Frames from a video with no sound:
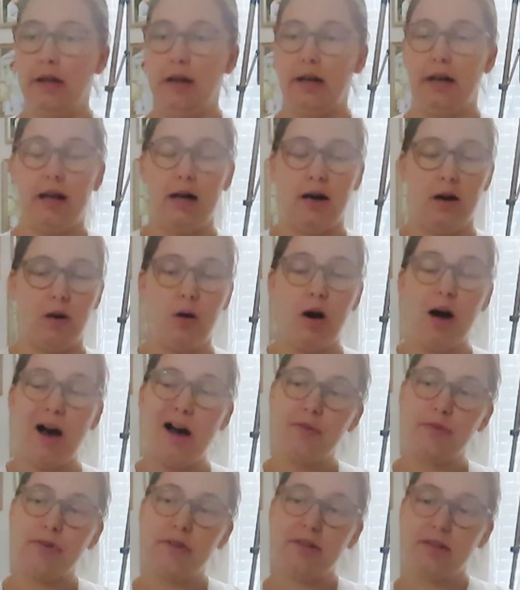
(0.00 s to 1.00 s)
Now,
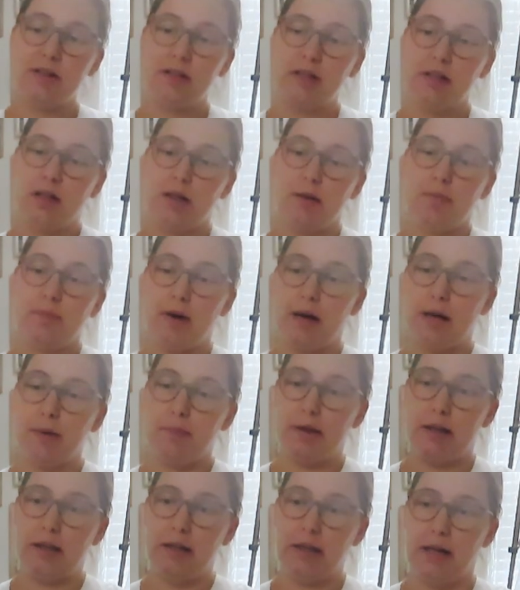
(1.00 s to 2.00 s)
obviously, my
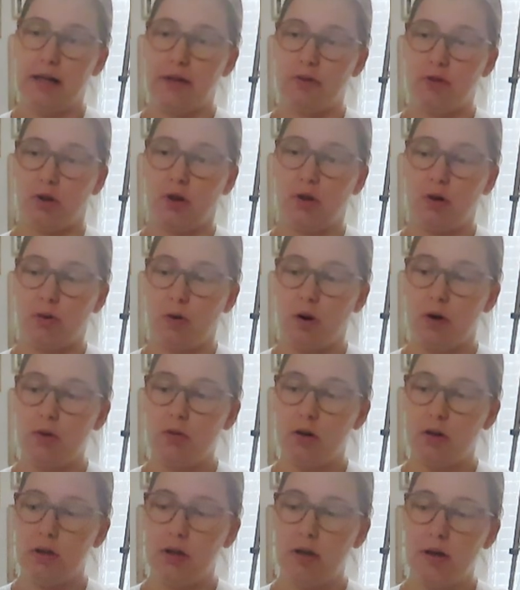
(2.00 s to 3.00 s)
belly has
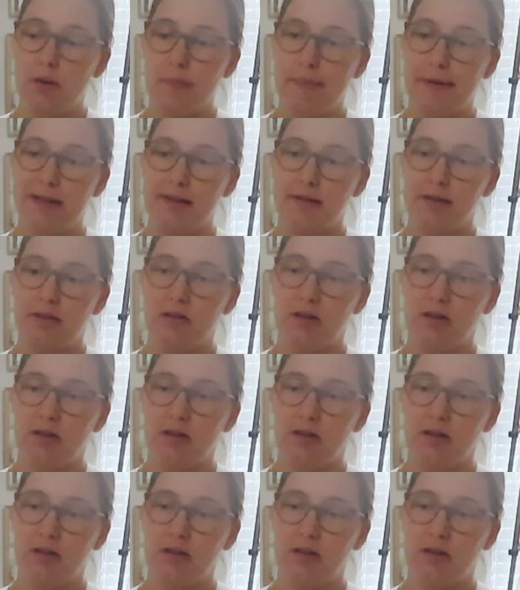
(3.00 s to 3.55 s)
grown a little bit,